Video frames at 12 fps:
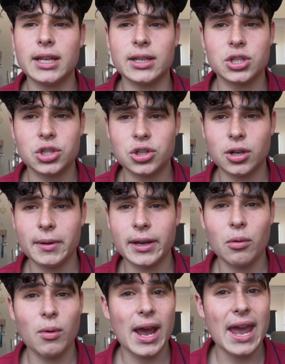in stripping
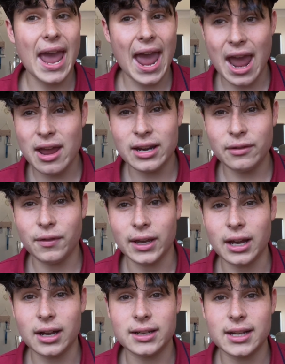away anything
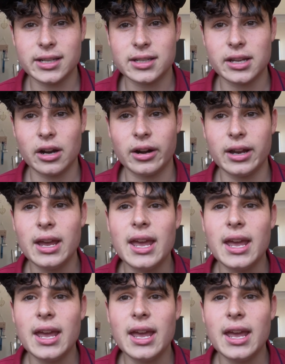unnecessary.